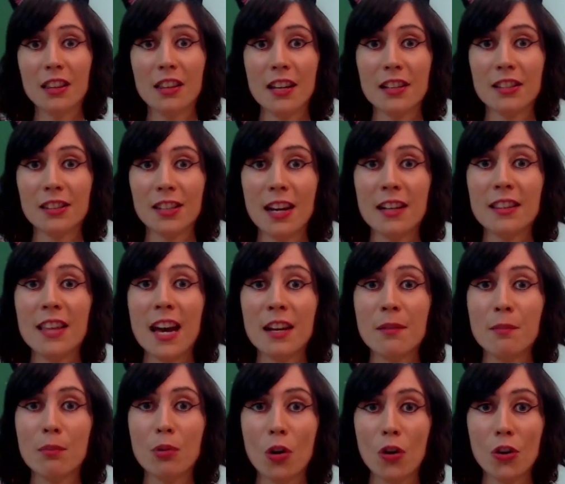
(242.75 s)
They said that
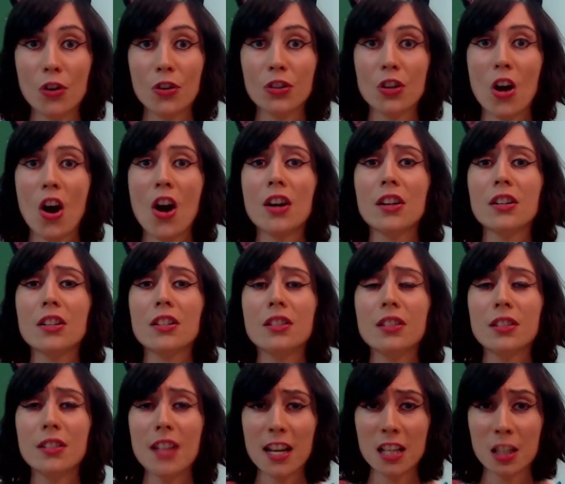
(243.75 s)
employers are
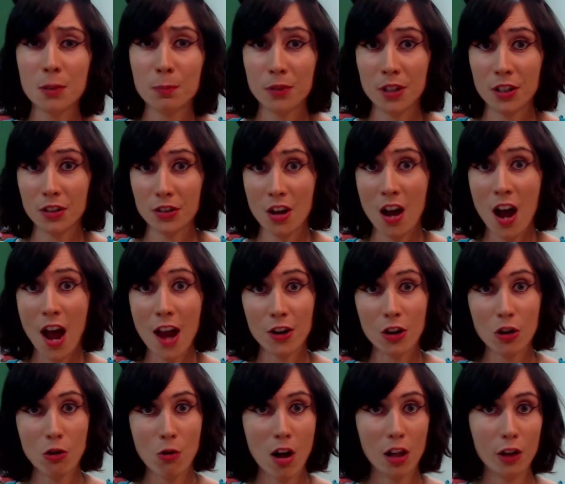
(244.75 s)
desperate to hire
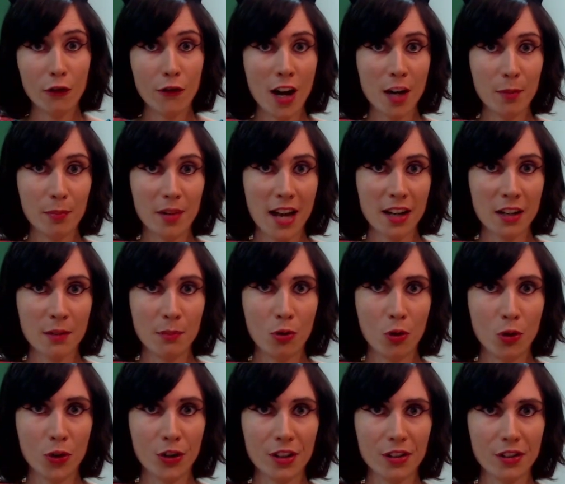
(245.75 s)
qualified black
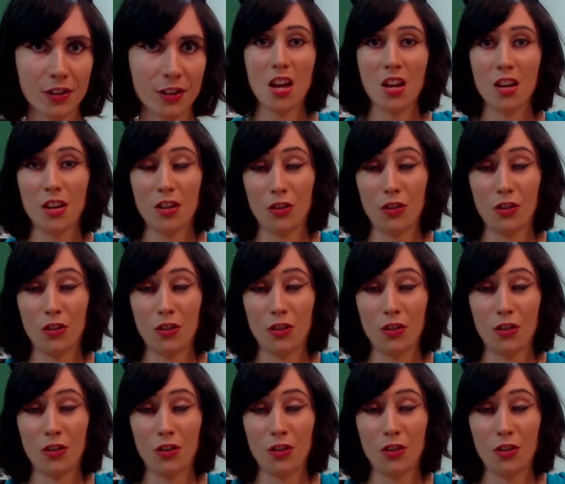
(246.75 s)
employees.